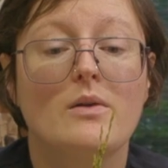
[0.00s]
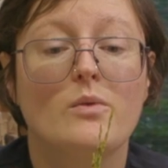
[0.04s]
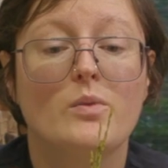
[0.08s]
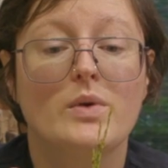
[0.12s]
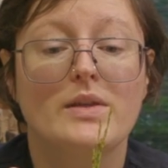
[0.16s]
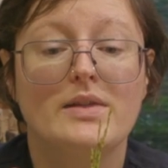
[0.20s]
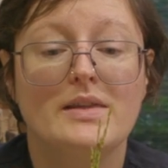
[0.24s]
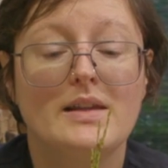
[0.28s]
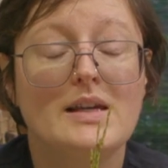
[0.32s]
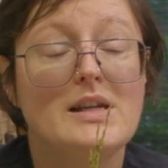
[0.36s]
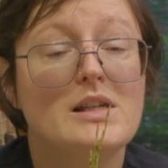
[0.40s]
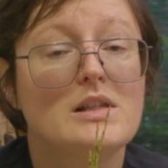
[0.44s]

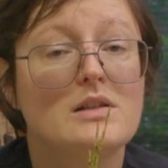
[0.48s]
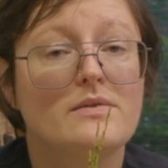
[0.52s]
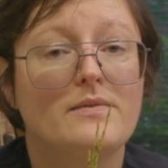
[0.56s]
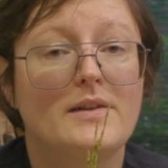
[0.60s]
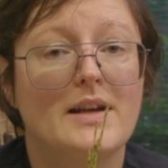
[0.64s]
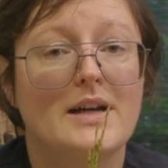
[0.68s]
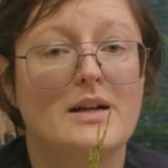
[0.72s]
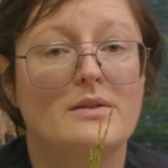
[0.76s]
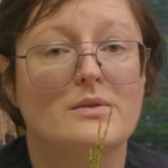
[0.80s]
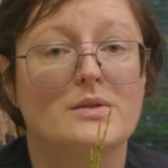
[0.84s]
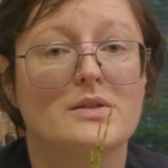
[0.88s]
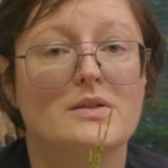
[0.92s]
With these
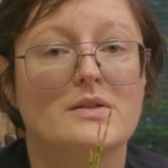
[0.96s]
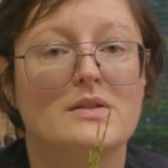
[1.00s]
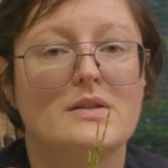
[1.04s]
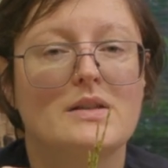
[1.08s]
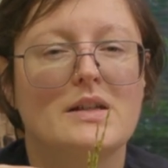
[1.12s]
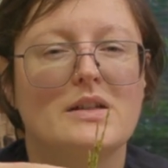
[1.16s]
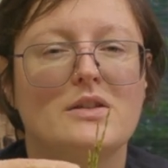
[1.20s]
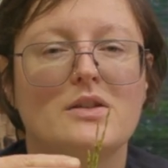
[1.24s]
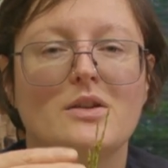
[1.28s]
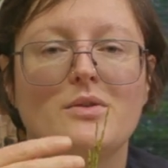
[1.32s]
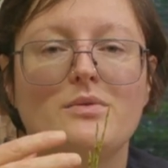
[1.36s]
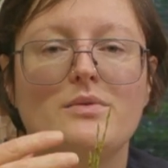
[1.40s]
flowers,
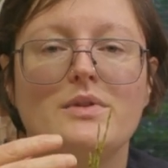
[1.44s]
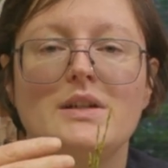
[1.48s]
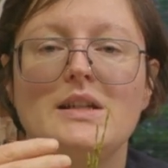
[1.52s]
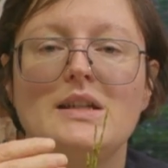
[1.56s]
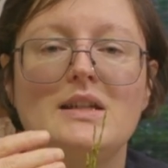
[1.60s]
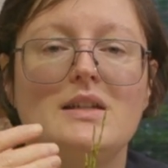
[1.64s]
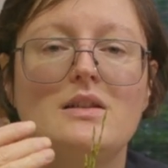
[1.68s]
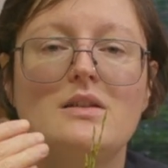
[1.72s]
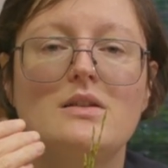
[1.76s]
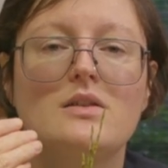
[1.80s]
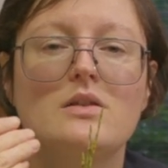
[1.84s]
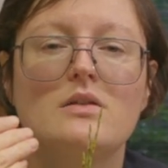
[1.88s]
they don't
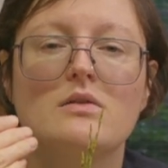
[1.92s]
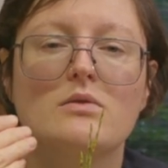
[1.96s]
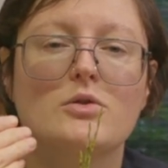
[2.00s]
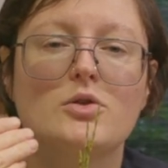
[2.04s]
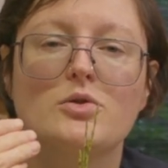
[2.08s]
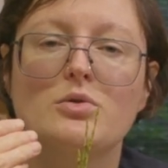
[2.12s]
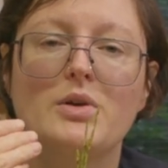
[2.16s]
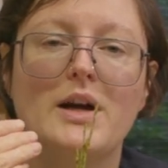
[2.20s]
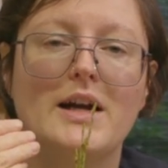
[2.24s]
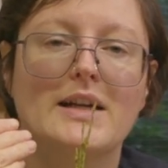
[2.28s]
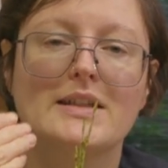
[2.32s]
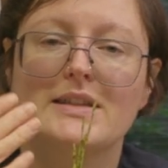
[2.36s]
need to
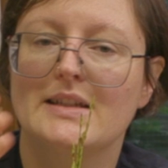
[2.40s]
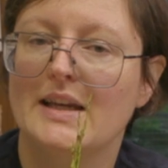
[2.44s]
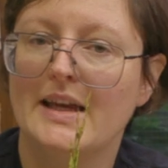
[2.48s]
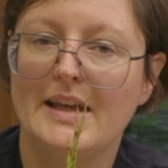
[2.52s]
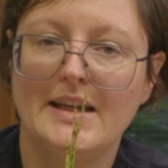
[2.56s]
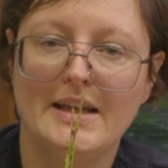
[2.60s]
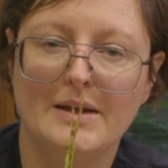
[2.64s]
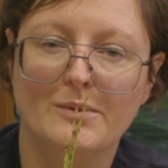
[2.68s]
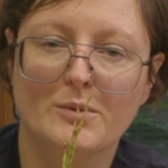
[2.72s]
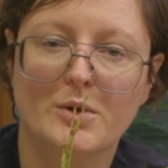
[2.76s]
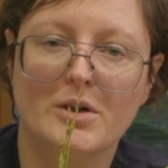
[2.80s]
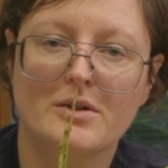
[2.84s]
attract
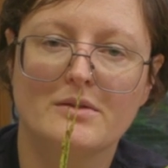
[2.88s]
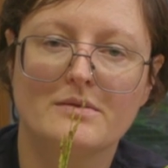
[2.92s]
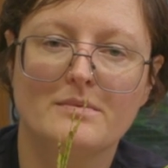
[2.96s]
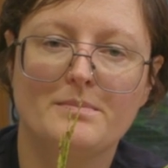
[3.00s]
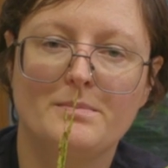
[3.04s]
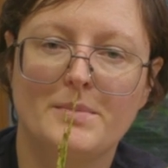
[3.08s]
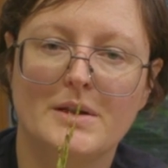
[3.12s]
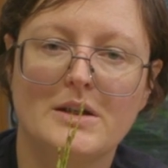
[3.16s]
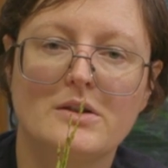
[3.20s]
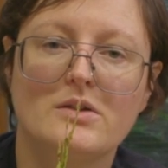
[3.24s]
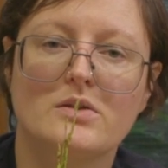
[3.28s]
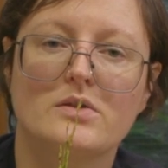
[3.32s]

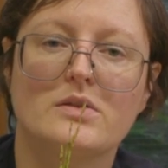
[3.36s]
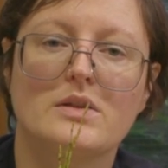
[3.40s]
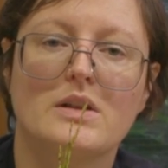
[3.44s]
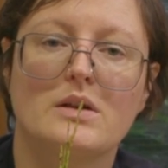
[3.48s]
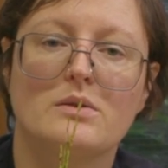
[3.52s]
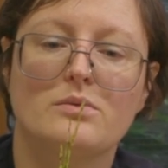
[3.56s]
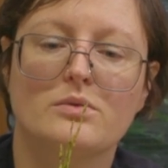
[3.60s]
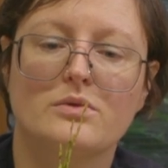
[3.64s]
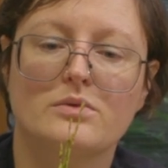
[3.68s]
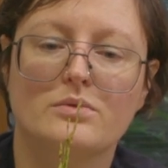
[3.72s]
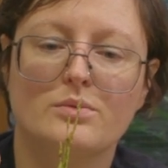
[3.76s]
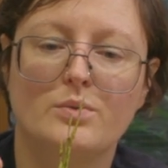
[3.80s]
anyone because
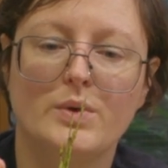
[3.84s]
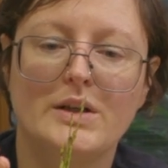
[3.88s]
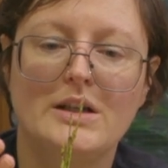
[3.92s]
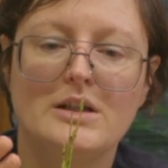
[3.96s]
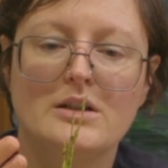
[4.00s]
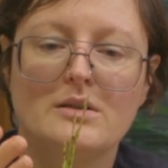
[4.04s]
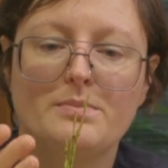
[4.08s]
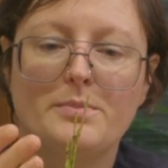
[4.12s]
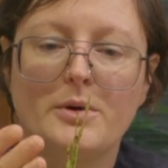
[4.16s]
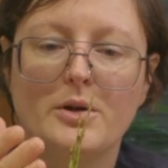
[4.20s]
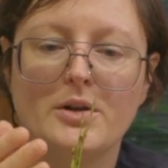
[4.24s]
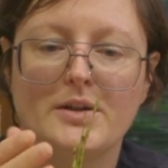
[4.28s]
they're all
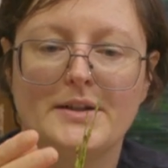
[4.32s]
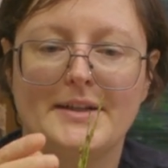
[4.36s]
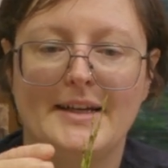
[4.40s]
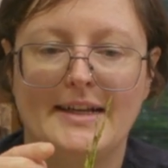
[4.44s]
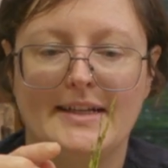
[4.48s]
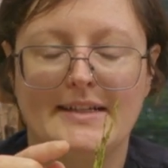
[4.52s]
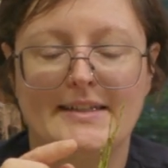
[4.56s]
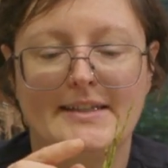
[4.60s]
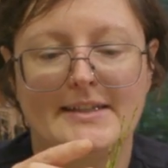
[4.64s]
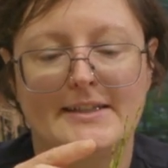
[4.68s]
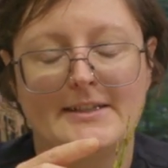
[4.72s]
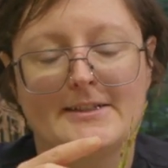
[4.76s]
wind
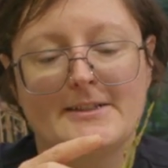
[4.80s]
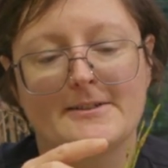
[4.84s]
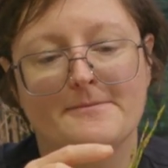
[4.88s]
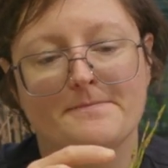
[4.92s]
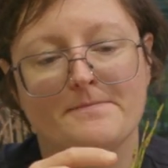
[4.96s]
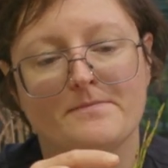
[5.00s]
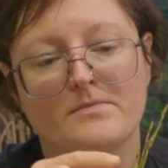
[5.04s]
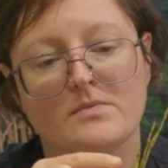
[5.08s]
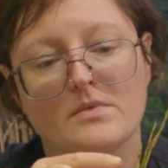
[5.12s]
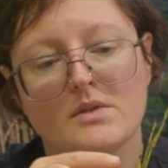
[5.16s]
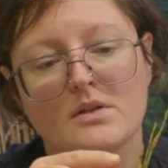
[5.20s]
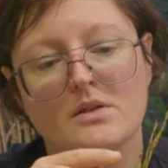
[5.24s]
pollinated.
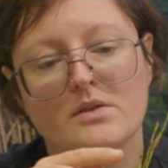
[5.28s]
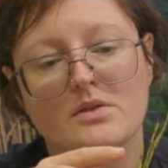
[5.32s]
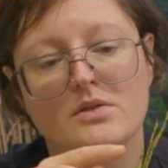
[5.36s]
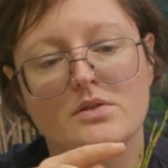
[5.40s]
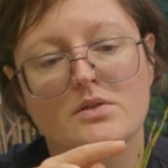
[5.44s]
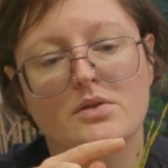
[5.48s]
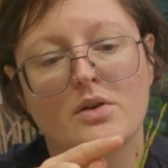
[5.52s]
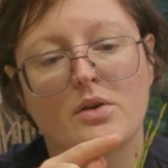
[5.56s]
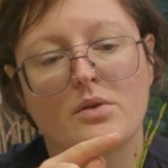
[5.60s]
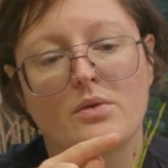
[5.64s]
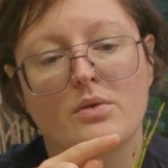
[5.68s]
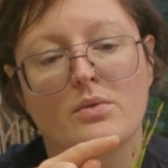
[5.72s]

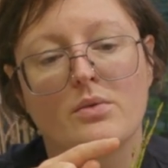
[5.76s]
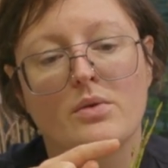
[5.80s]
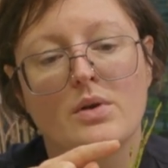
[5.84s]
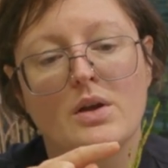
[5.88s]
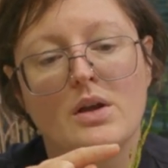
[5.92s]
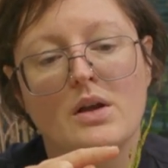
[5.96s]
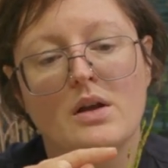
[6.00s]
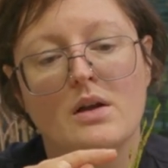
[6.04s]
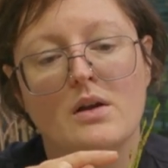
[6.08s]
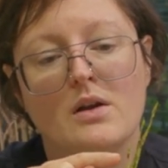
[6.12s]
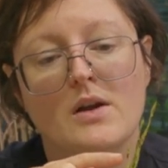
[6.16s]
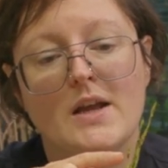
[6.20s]
So
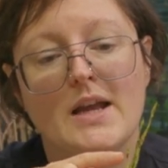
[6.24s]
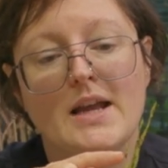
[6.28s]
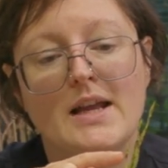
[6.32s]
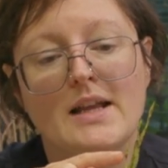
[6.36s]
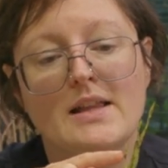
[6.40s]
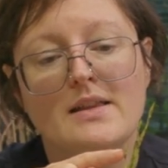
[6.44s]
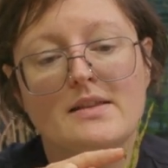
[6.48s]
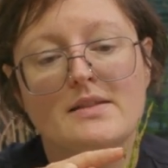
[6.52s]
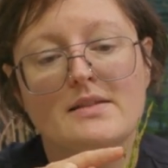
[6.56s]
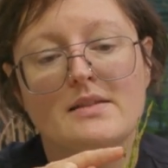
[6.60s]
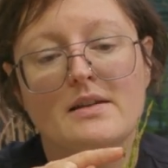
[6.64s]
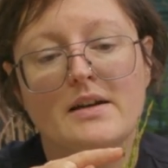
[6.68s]

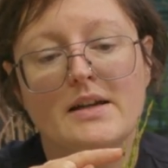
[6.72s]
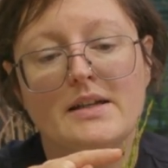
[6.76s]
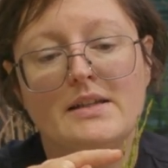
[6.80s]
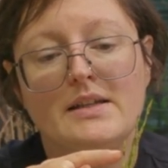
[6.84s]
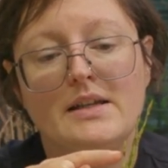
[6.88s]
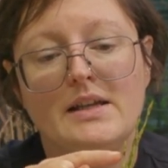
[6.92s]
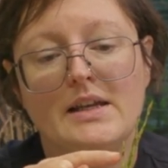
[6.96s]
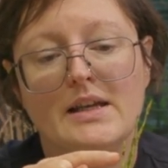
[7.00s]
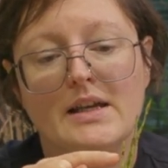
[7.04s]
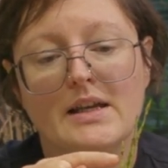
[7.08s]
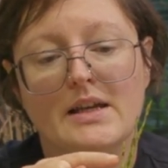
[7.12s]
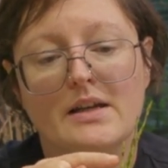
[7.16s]

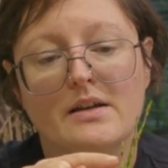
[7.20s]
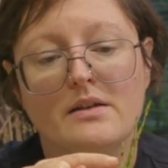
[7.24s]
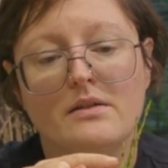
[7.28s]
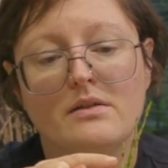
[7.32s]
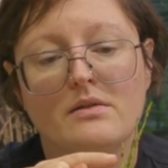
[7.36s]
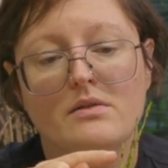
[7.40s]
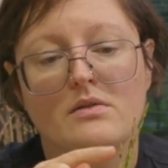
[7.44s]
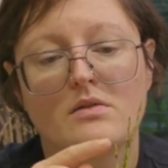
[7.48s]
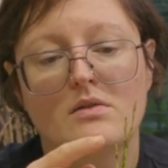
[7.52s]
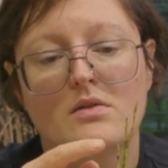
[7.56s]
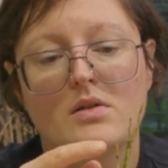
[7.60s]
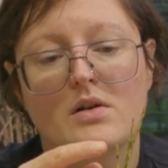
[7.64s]
inside
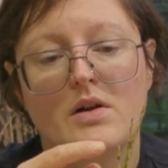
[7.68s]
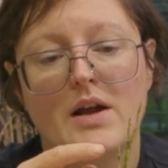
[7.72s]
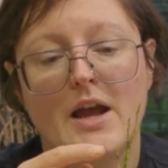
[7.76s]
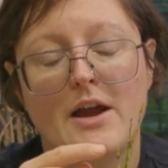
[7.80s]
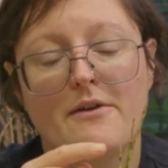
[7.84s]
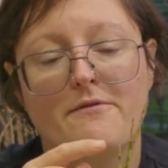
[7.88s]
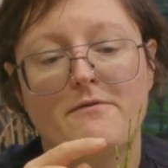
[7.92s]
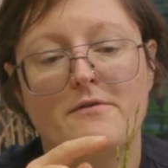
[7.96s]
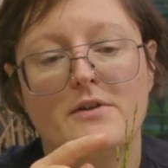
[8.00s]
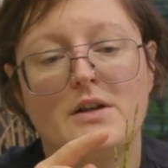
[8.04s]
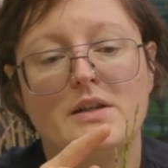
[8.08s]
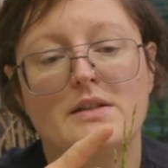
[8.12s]
here,
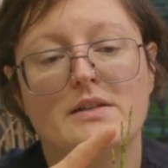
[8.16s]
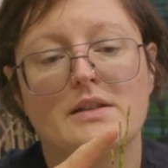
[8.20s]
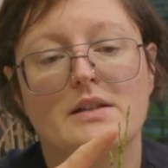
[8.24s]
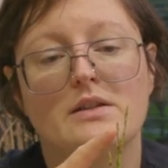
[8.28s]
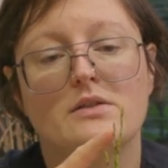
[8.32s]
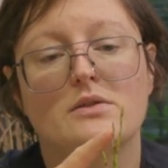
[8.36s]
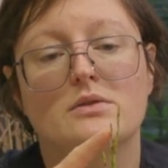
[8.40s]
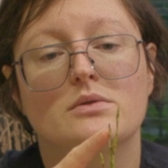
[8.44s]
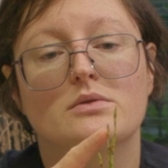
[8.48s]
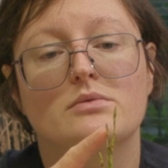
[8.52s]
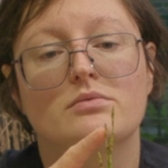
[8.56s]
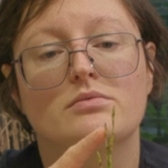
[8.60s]
every
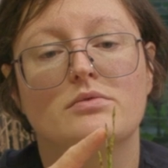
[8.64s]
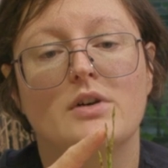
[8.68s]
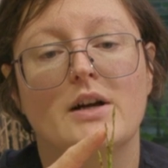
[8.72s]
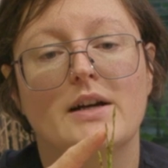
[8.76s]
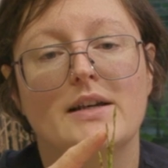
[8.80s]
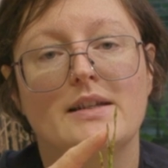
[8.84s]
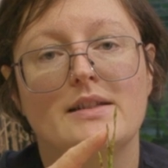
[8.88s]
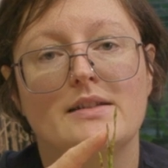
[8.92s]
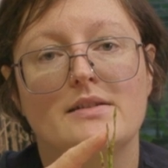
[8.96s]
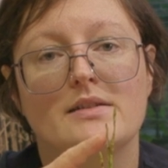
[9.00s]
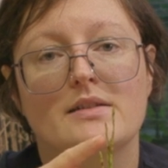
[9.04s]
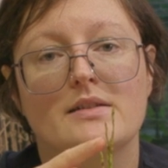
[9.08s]
single
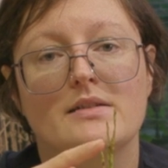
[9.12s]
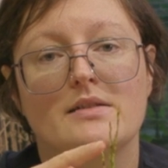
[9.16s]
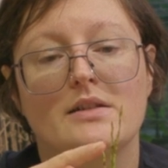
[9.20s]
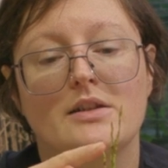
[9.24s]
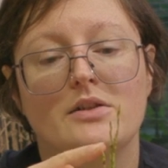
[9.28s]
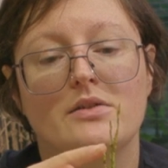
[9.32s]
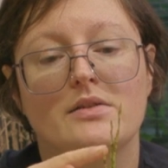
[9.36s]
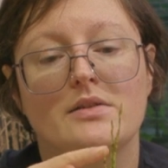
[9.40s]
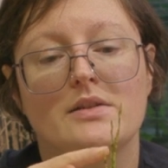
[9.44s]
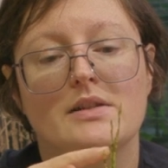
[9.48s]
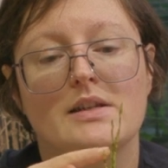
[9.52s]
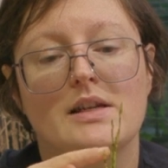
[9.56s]
rice
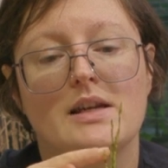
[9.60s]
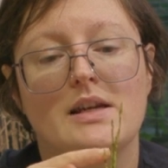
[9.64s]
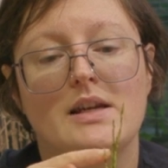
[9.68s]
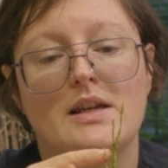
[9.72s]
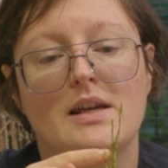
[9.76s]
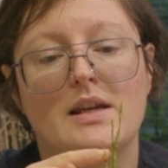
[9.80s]
that you see